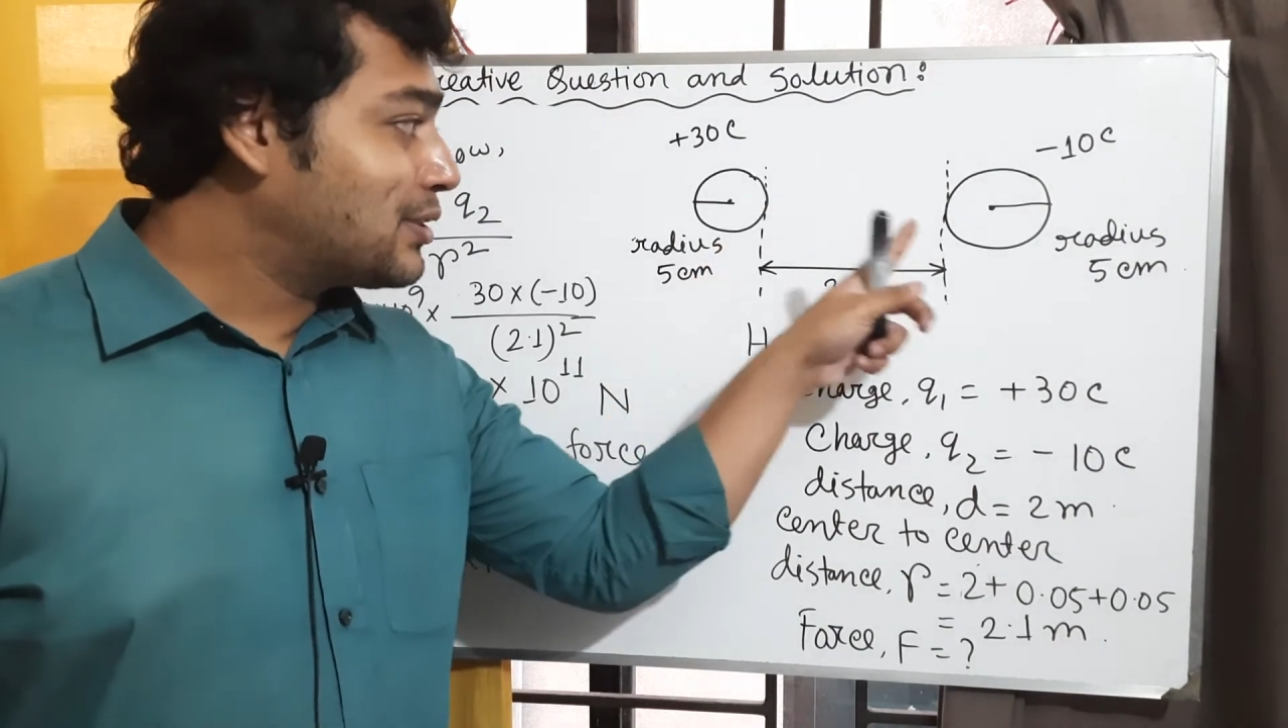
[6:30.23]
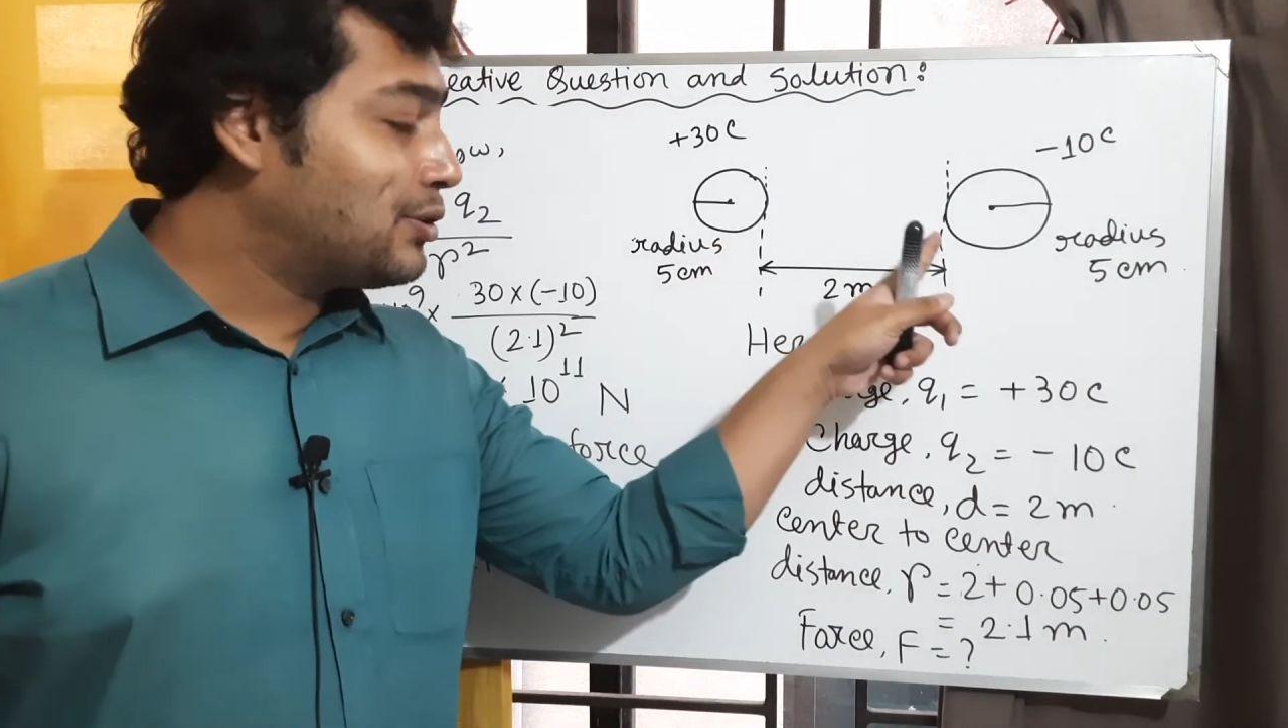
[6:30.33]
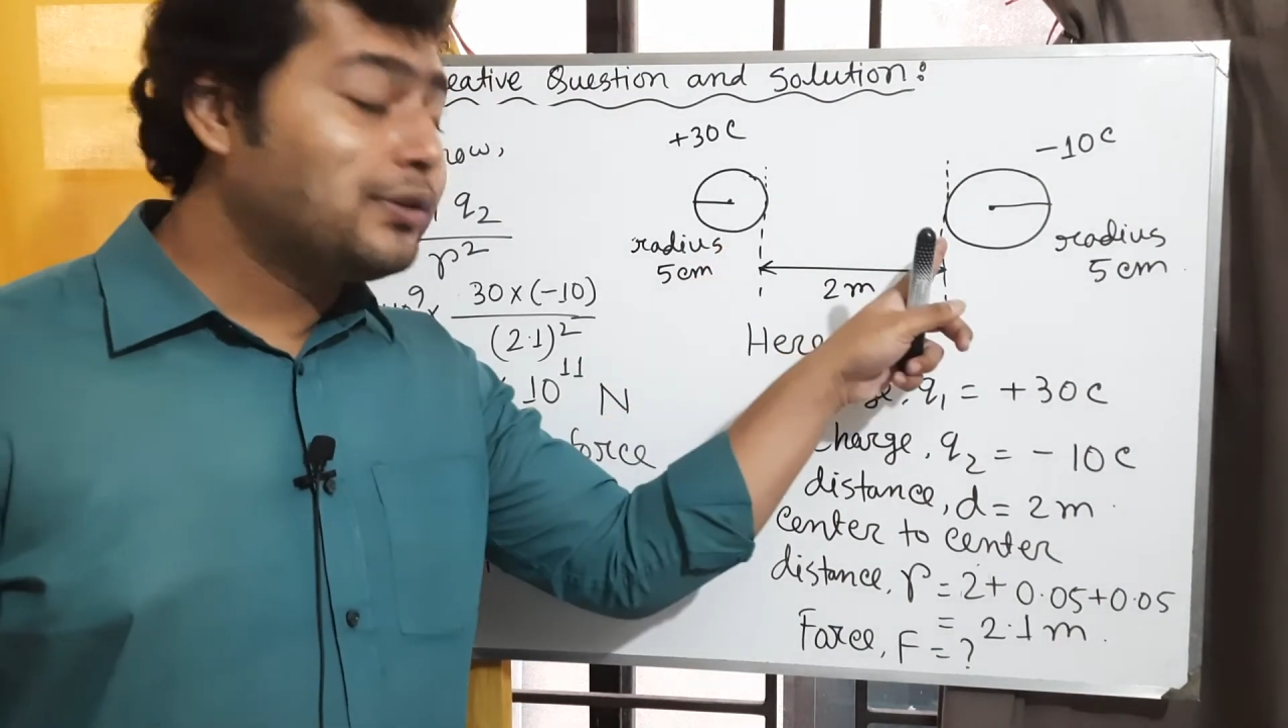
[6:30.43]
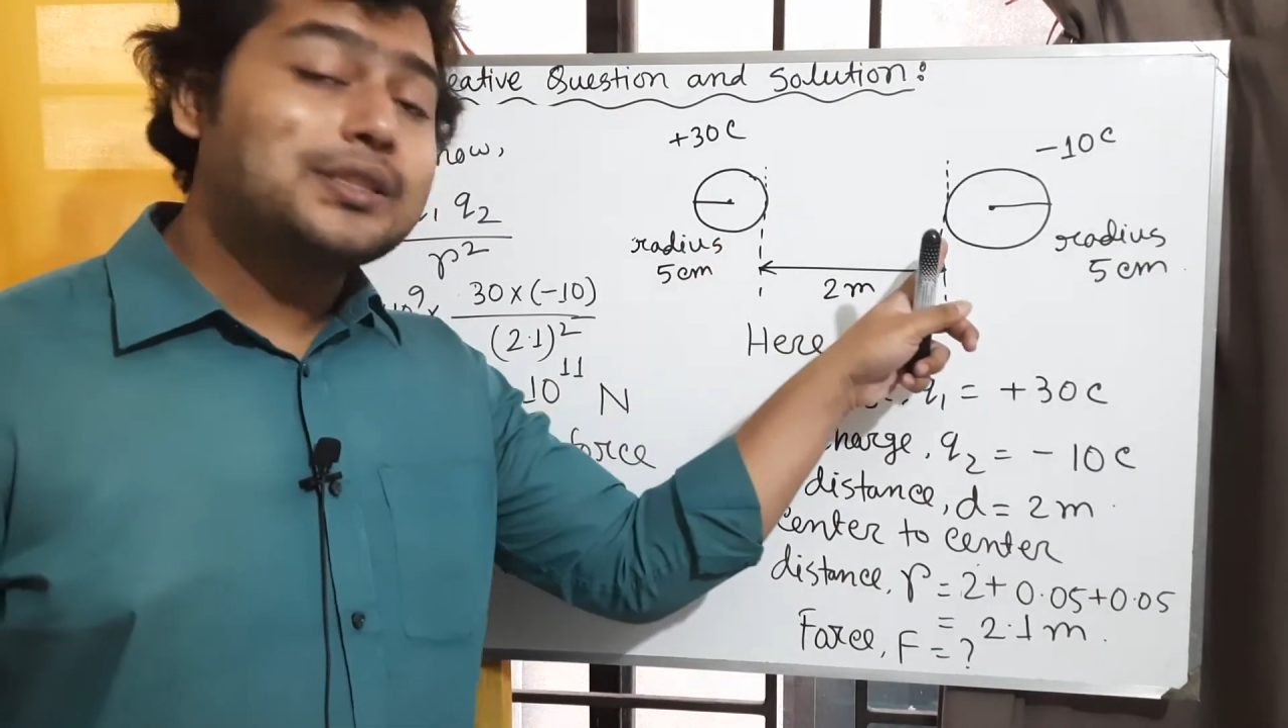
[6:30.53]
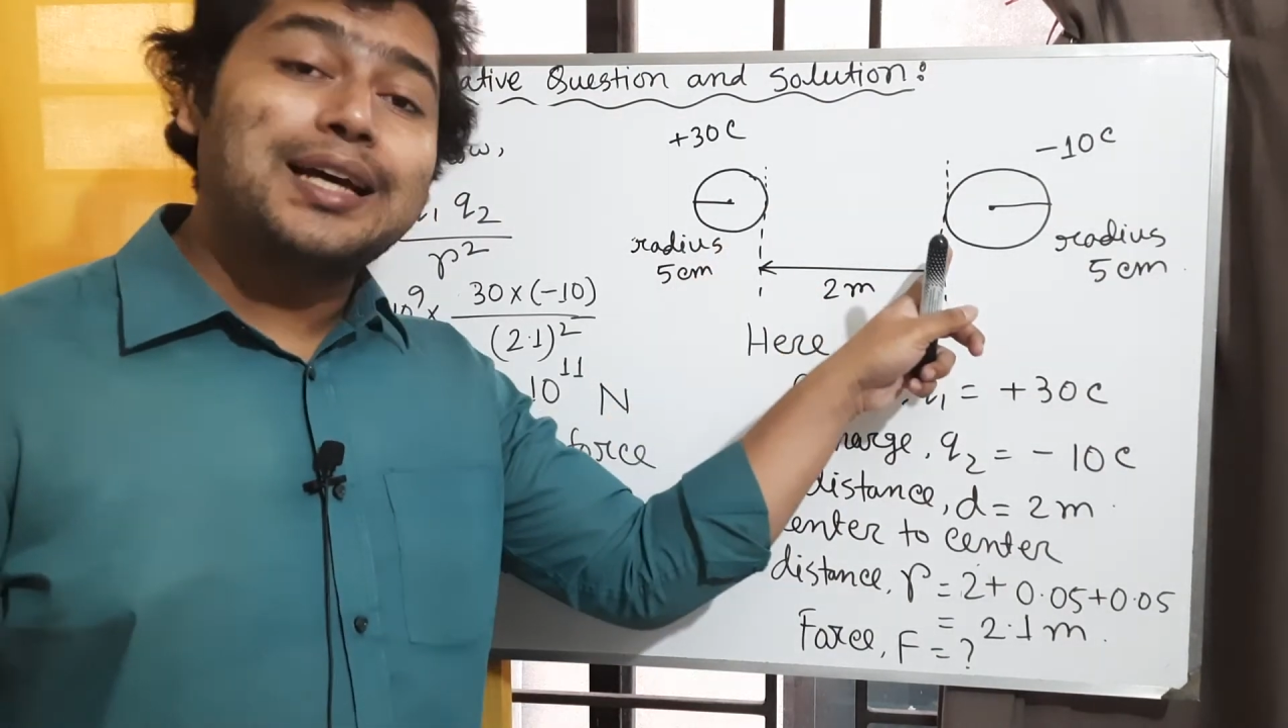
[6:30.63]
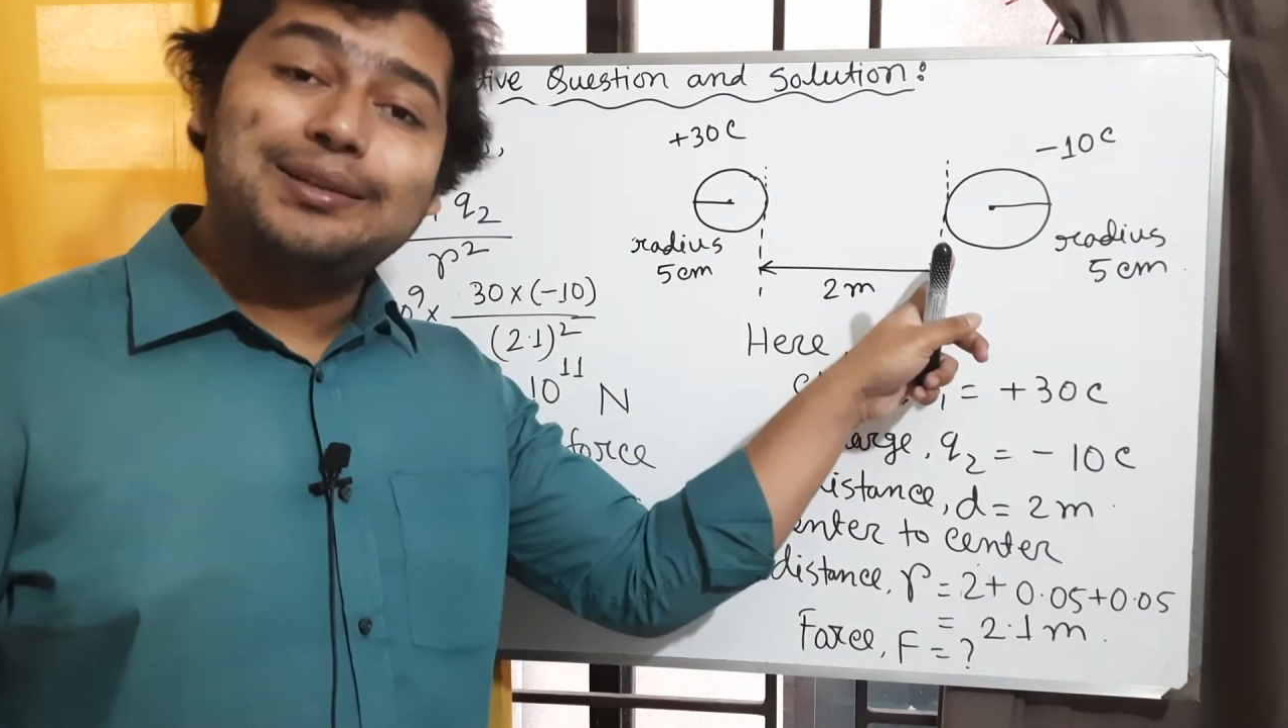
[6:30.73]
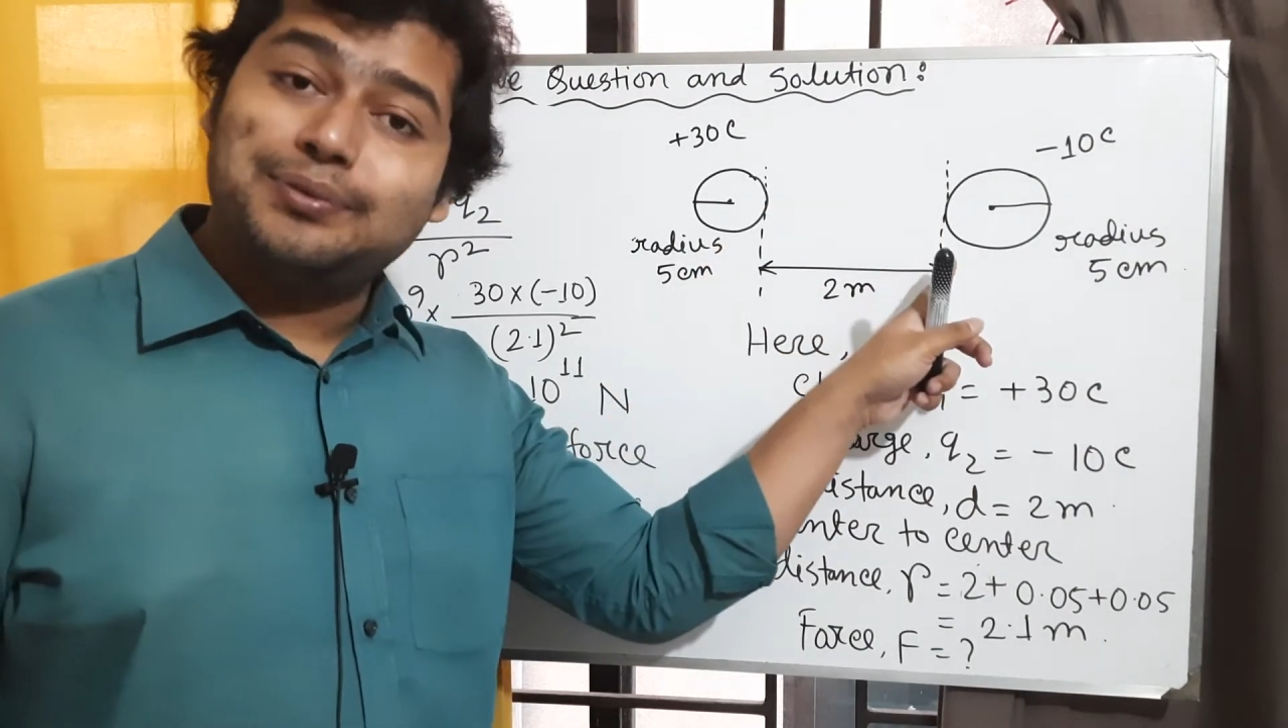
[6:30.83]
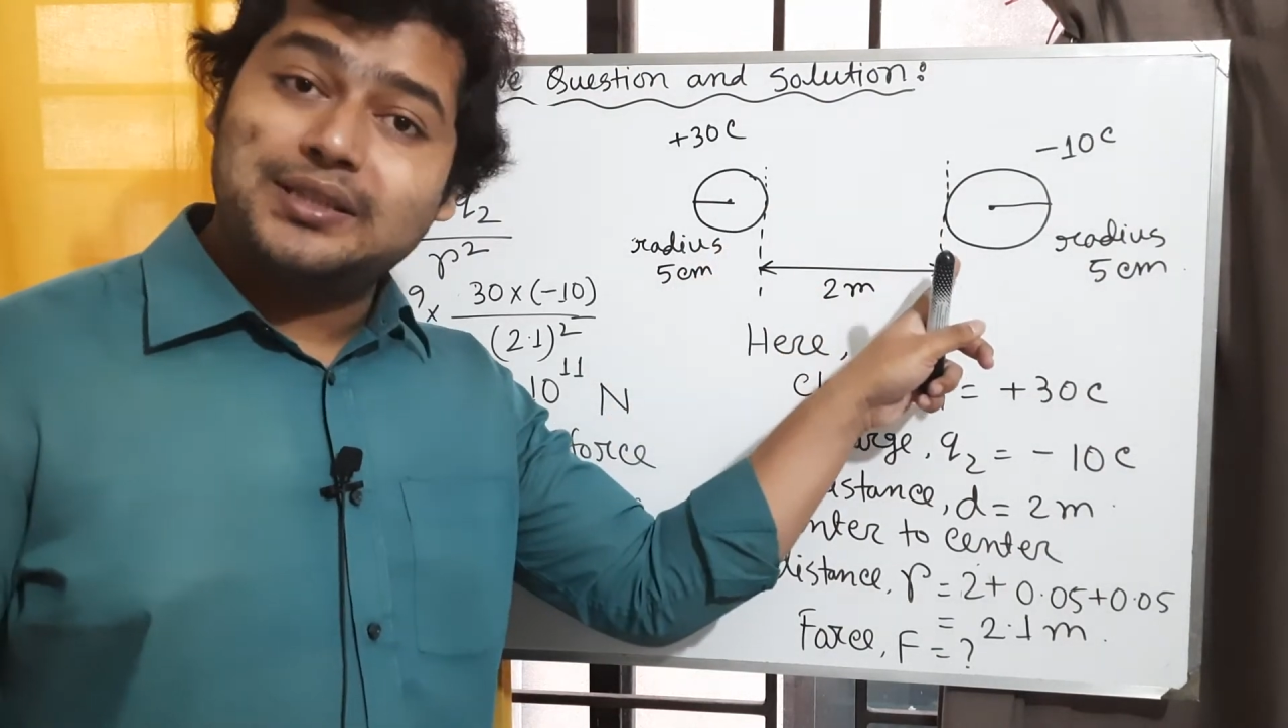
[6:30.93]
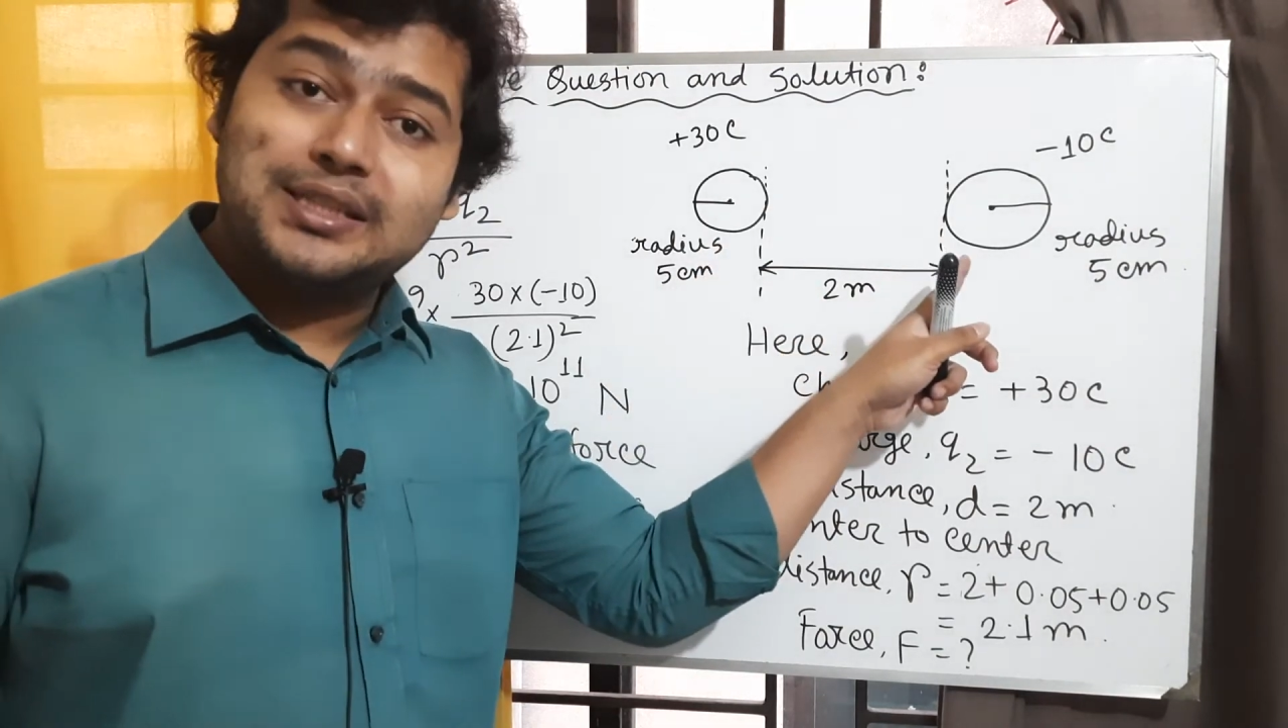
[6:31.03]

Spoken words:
to surface